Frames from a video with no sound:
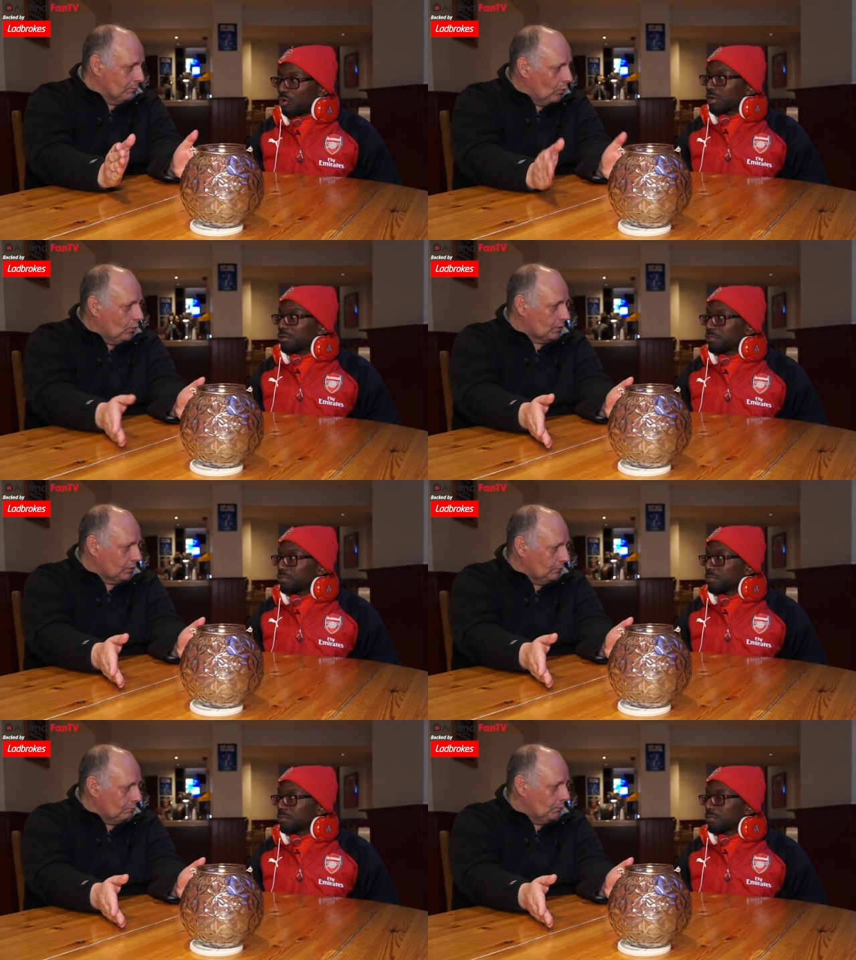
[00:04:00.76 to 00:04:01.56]
Speaker 1: be more
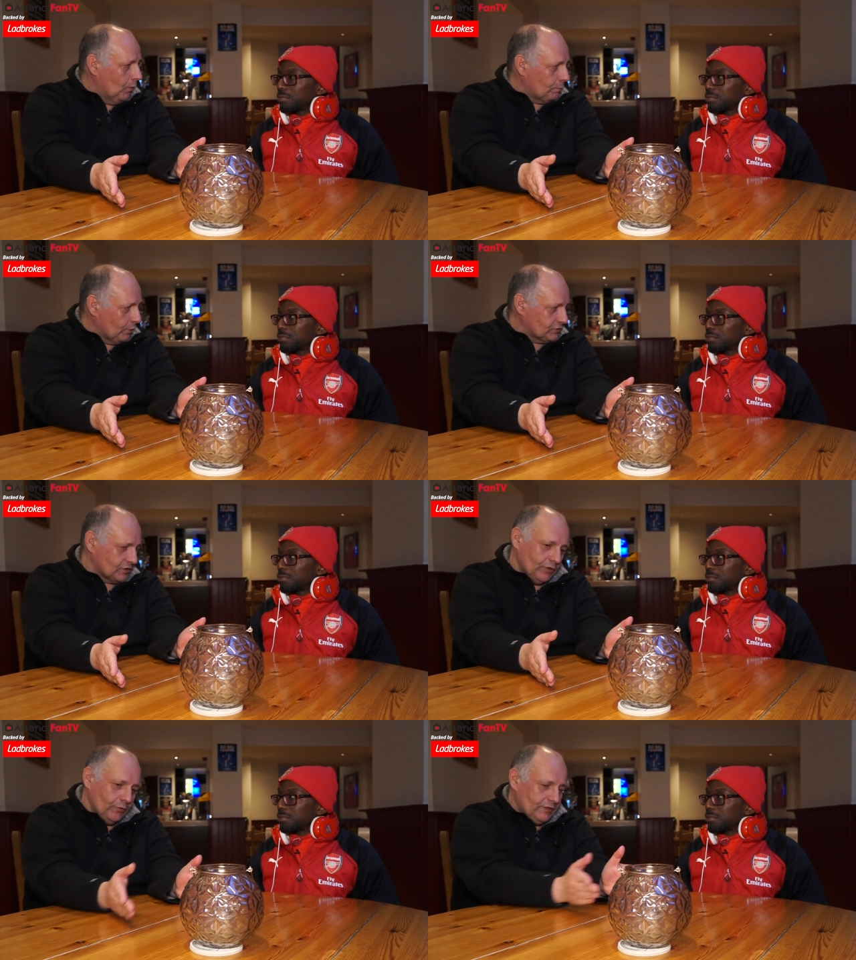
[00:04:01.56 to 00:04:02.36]
more
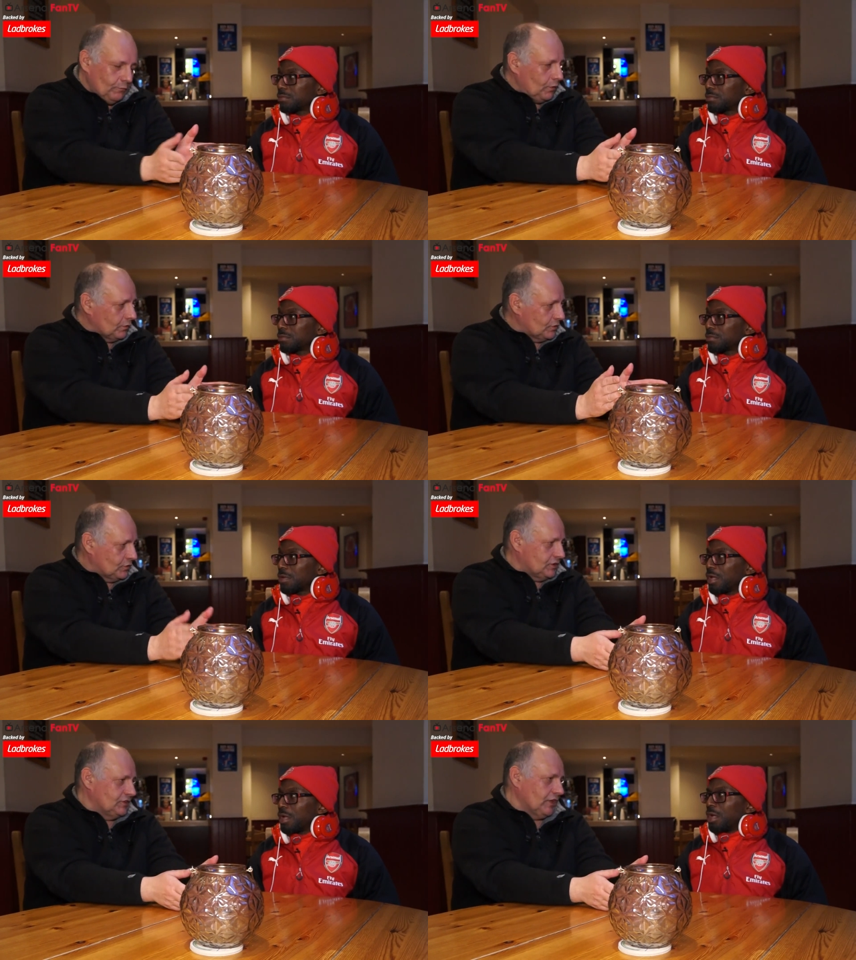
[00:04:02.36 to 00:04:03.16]
prosecuted than what
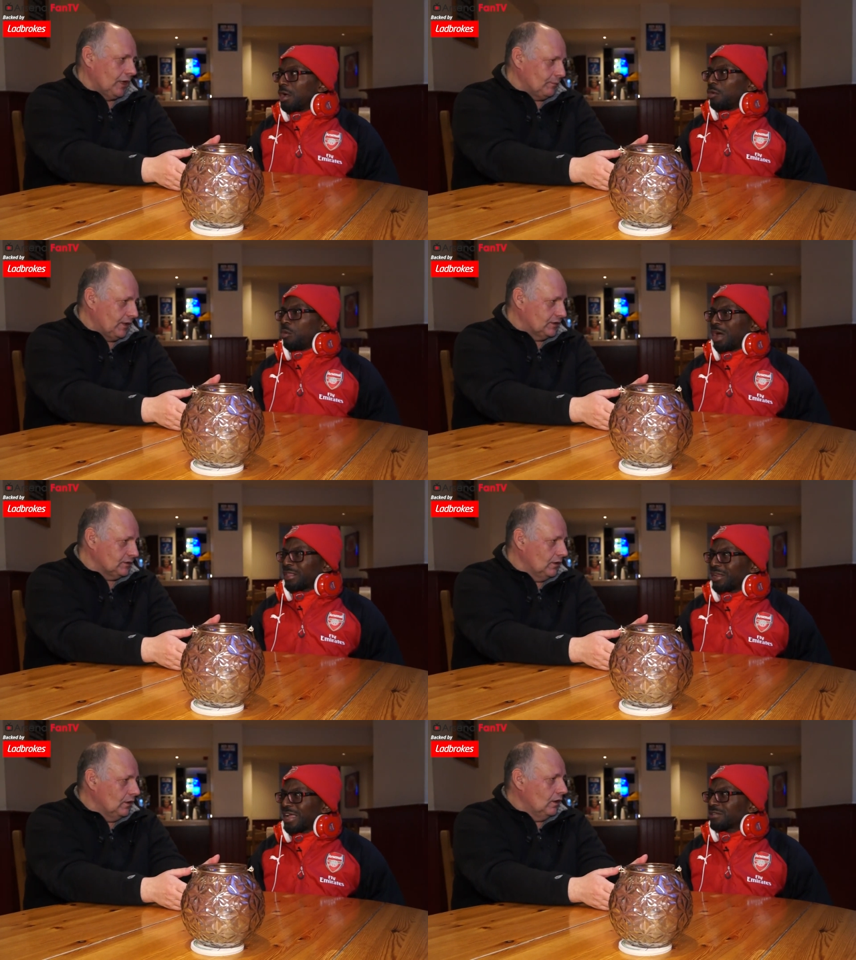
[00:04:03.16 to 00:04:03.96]
Jamie is.
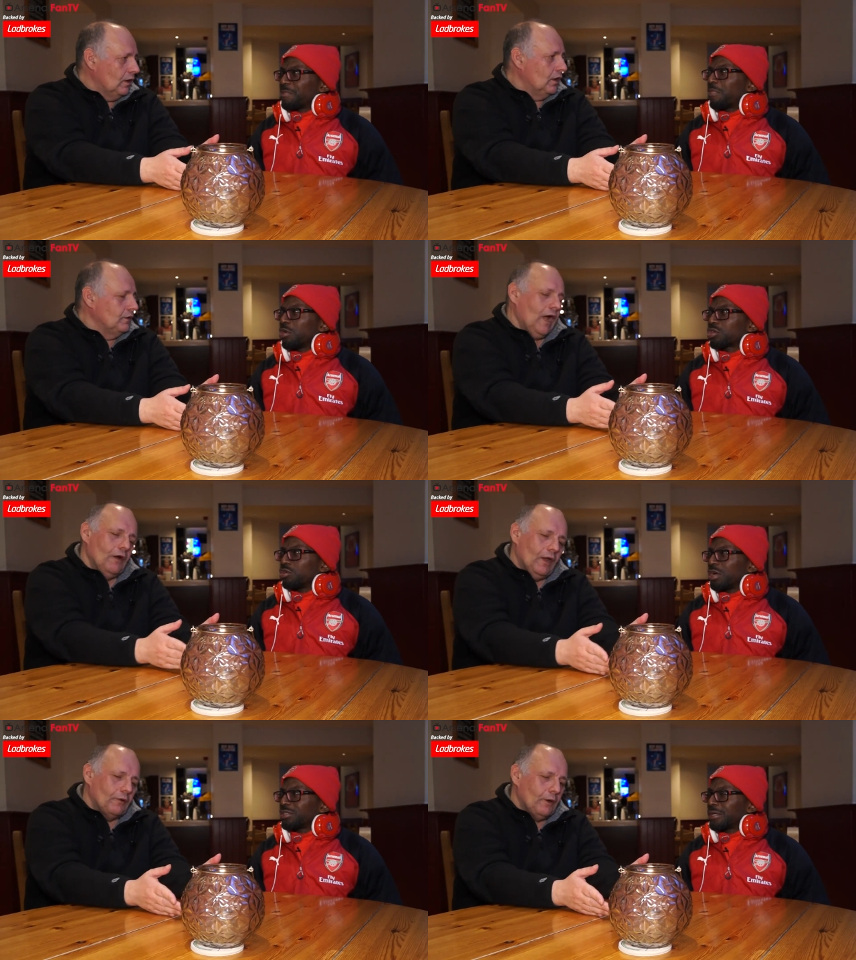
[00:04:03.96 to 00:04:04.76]
Well, I don't, he hasn't been
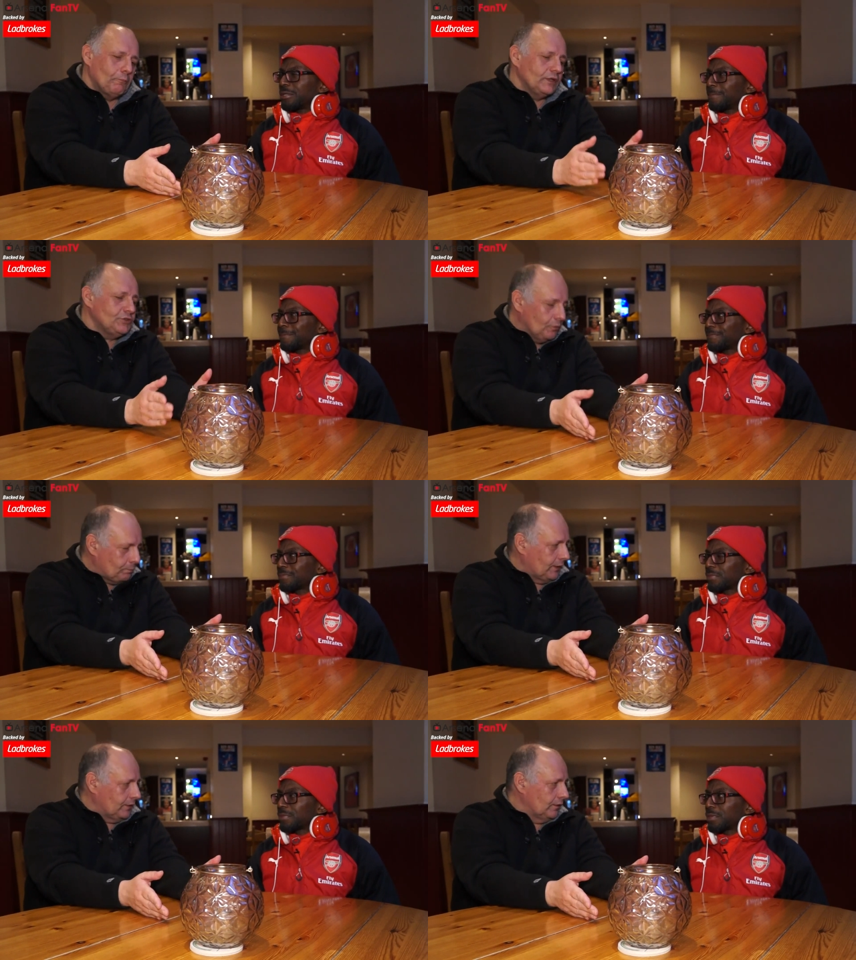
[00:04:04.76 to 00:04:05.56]
prosecuted. No, no, no, but he
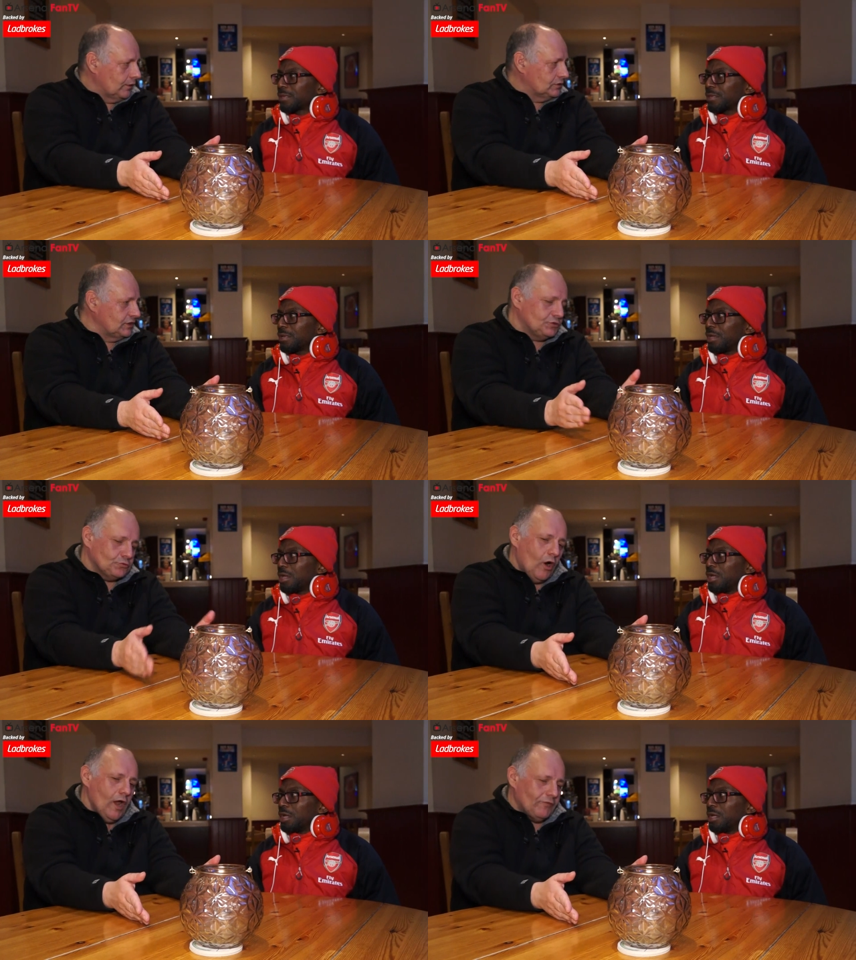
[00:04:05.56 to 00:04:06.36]
should be because he's
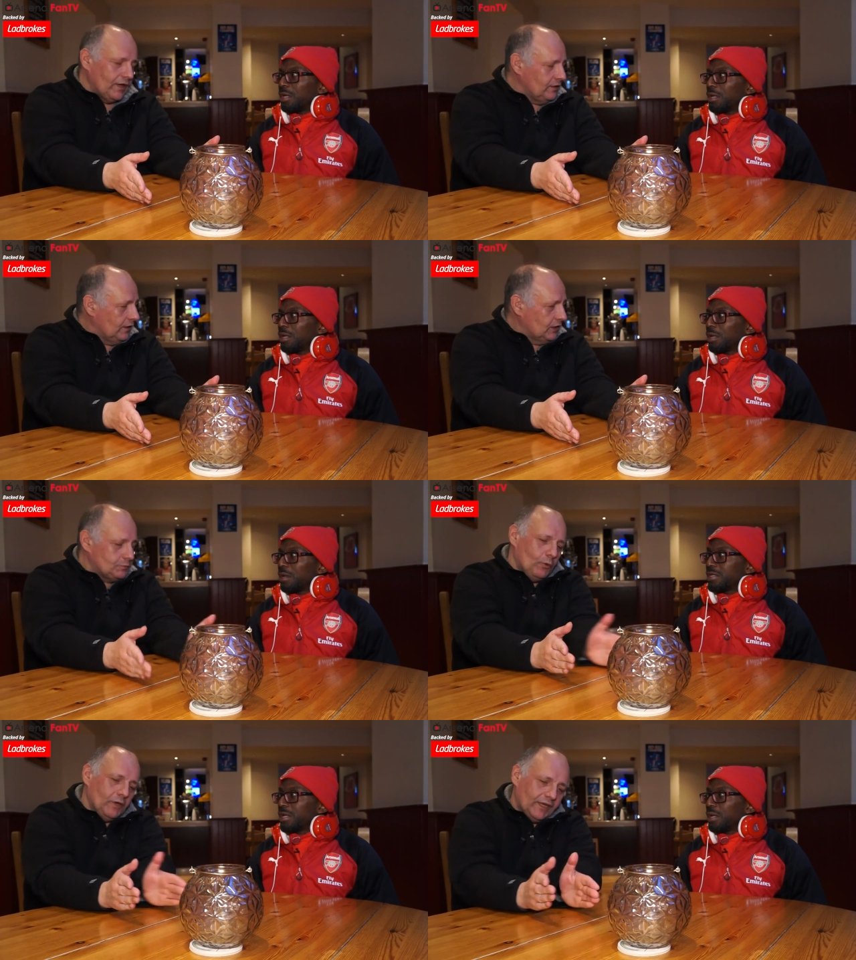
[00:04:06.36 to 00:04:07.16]
driving.
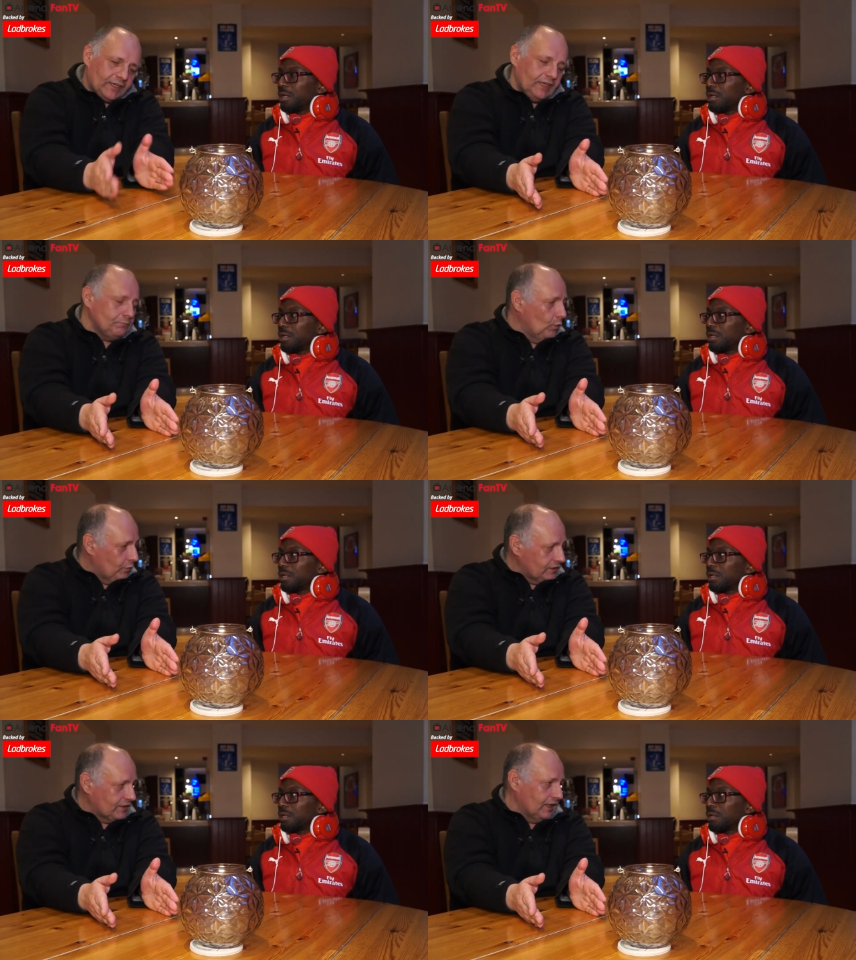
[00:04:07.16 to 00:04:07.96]
He's putting the kid
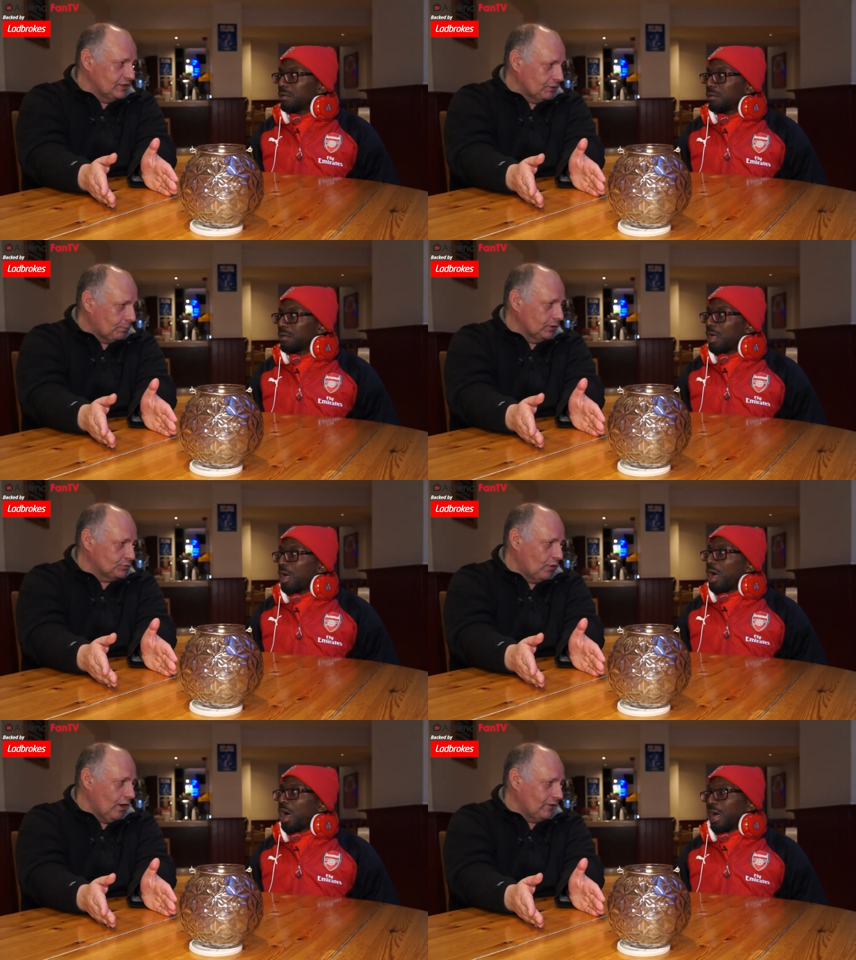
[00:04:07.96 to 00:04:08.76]
more in danger by
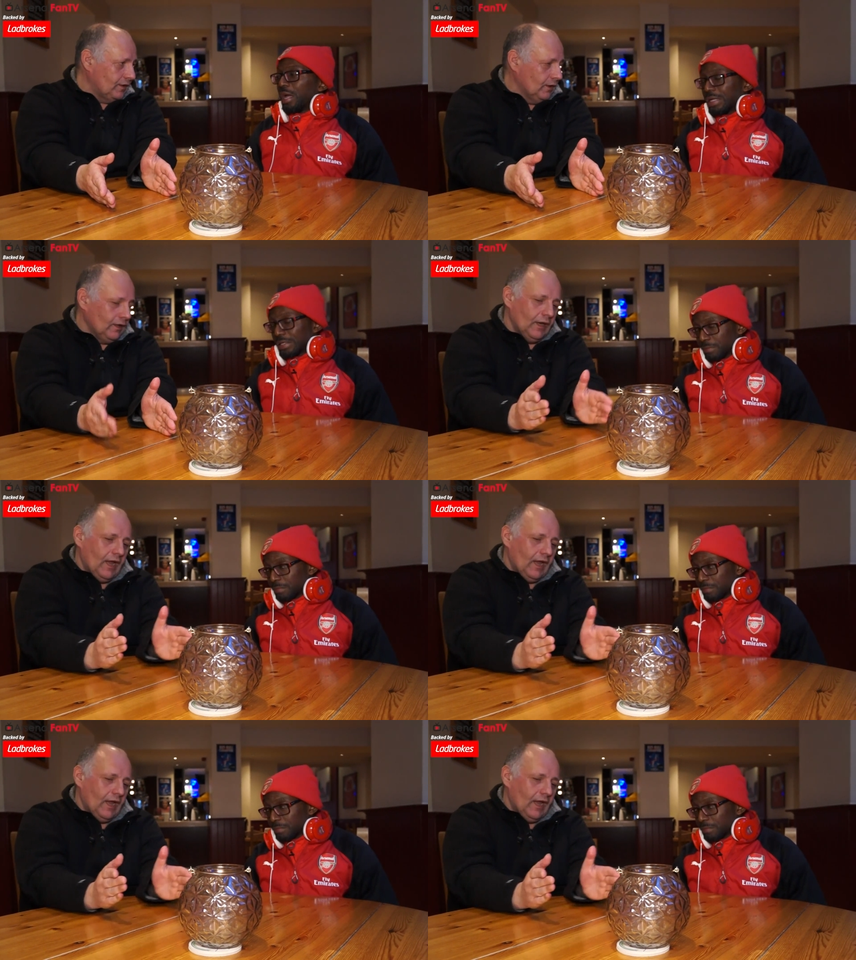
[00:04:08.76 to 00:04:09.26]
driving